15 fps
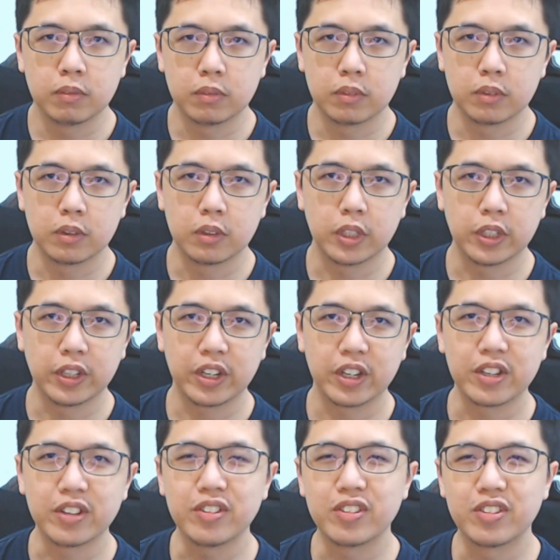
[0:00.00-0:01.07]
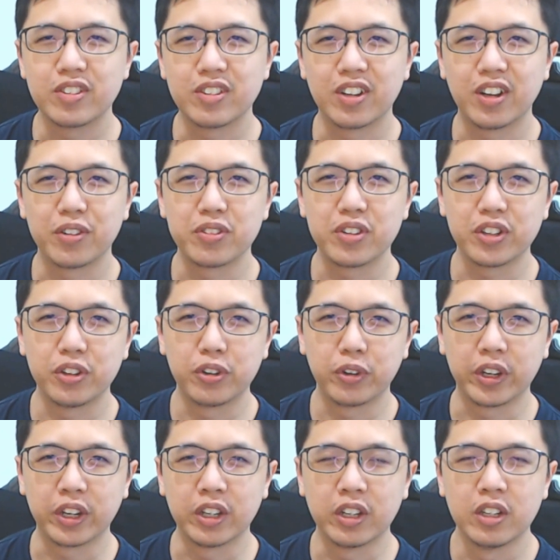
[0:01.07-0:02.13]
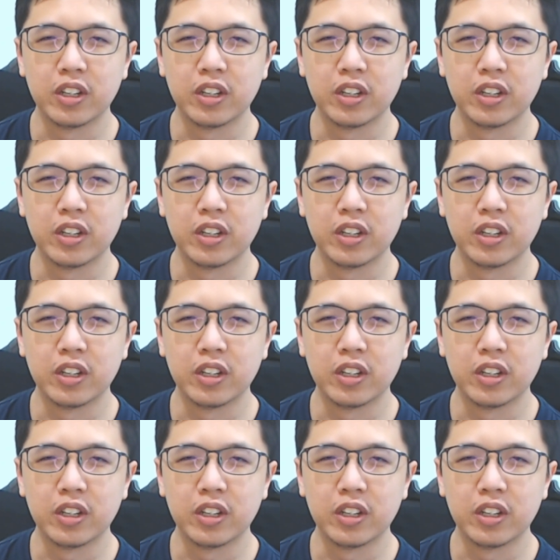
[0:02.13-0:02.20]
Hey guys, how's it going?